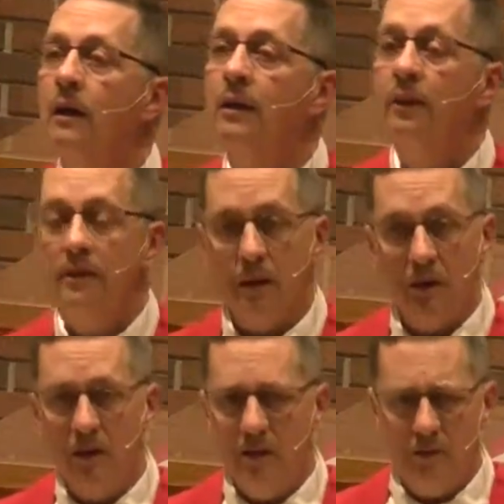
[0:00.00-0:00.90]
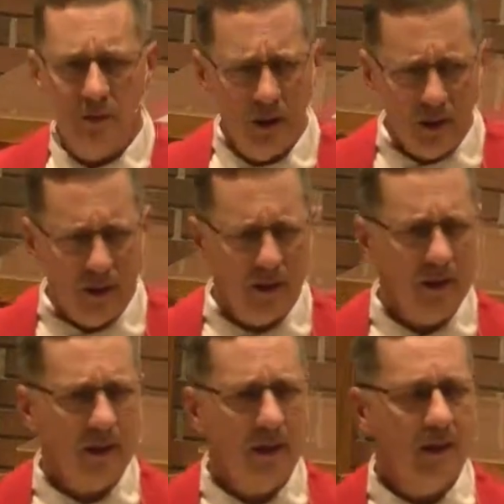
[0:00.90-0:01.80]
that there is
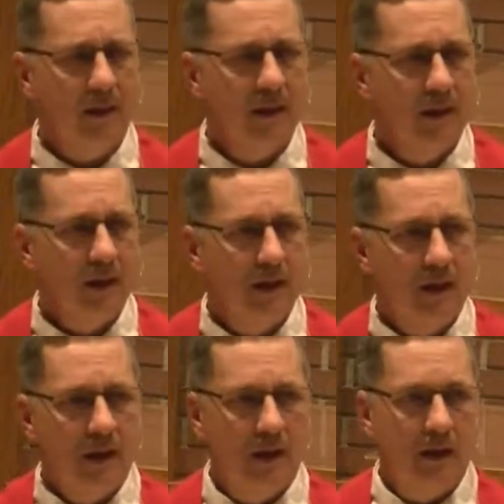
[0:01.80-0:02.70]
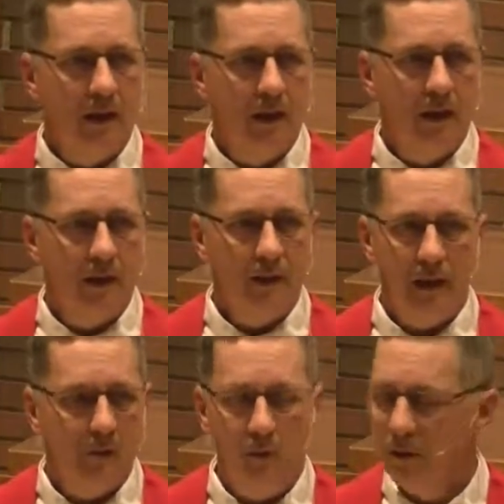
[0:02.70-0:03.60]
nothing
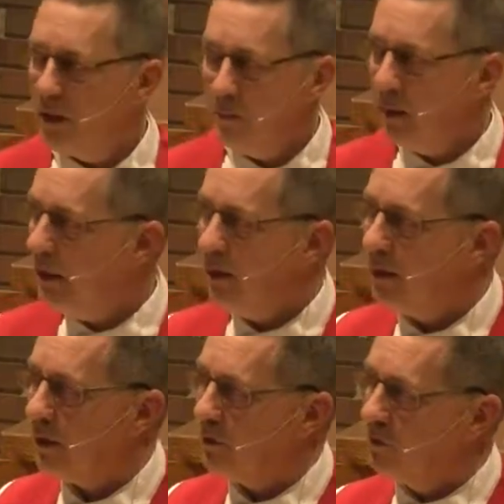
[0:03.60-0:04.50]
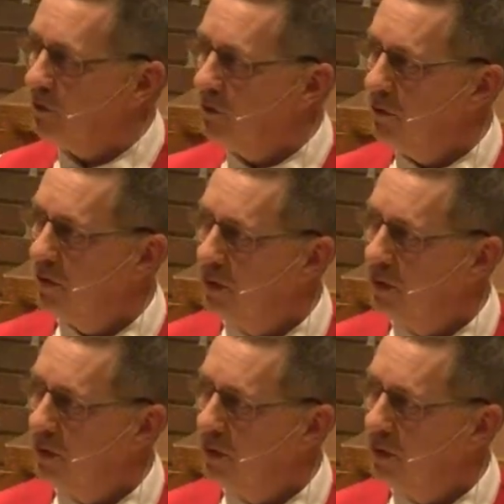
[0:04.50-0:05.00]
that would commend us.